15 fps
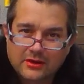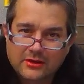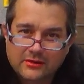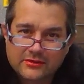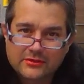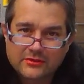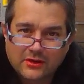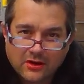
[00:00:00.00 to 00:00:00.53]
I know
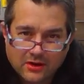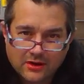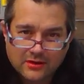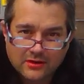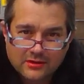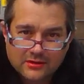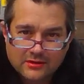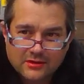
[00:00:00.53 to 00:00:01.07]
this is a
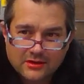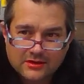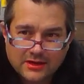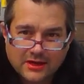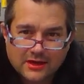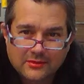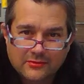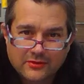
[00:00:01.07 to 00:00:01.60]
hard
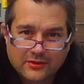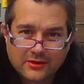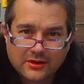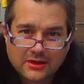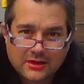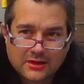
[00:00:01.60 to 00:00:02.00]
time for